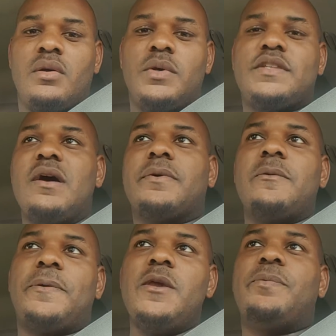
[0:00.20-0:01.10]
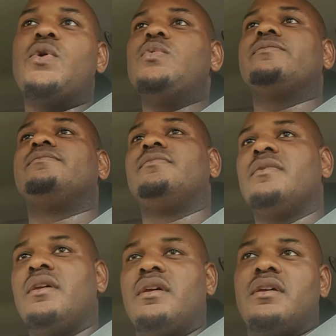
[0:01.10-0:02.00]
What's up, good people?
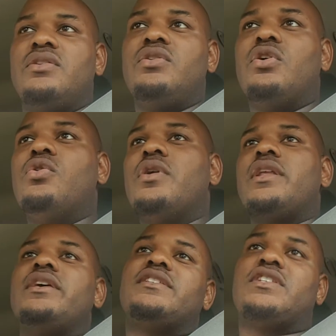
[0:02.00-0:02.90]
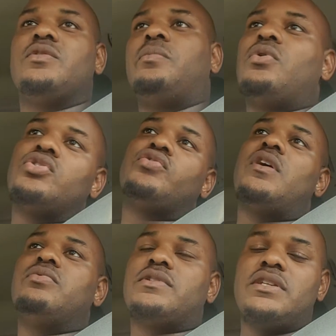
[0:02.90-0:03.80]
You know who it is. It's your boy
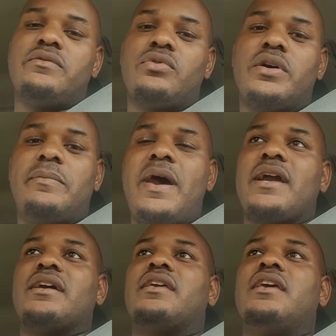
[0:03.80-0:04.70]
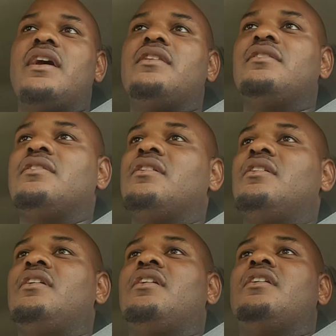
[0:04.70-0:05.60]
Trouble T Roy back again.
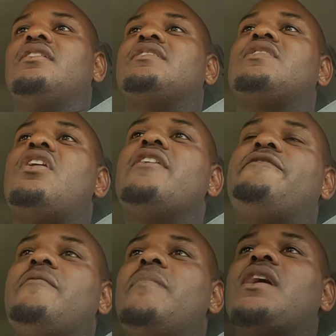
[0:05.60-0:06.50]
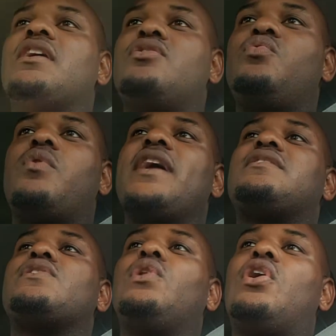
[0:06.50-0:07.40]
Sorry for making you wait
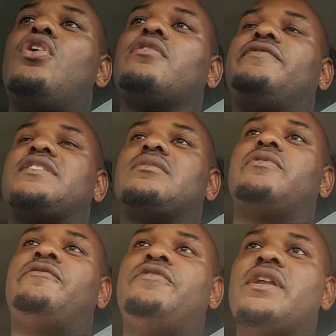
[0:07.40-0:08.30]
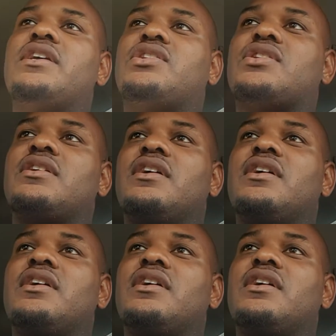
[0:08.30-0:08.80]
so long for some footage.